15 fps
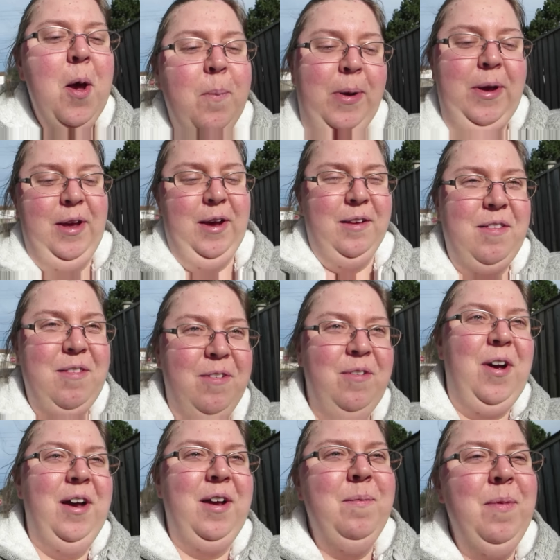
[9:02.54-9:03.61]
But yeah,
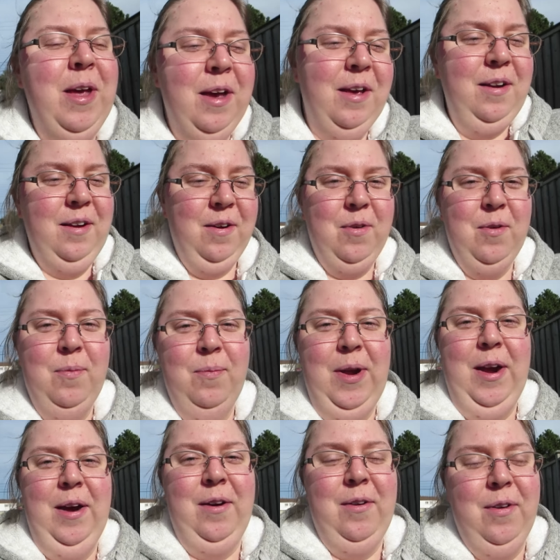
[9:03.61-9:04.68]
so I'm heading home
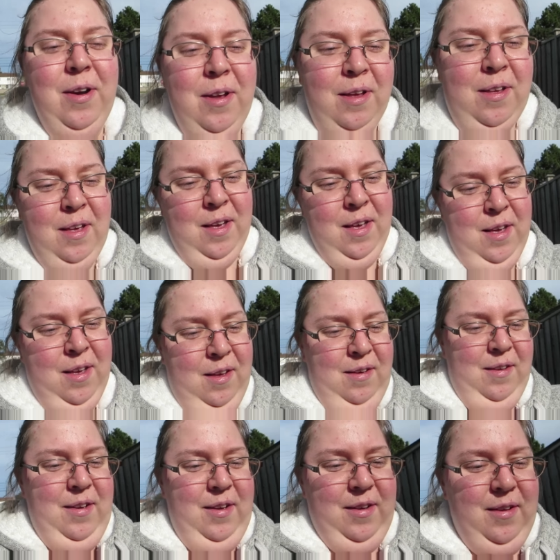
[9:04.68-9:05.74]
now
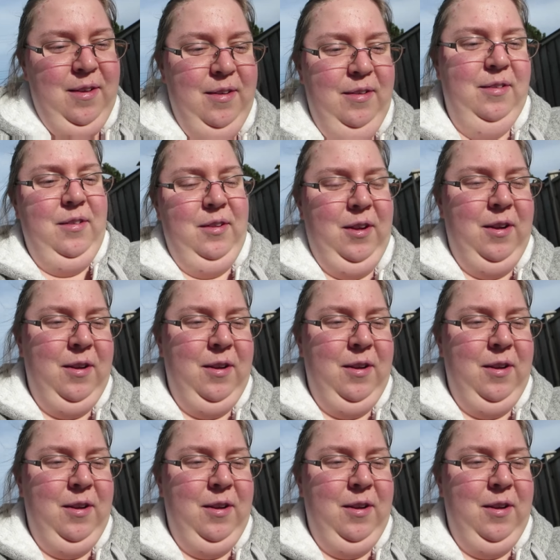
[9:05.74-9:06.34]
and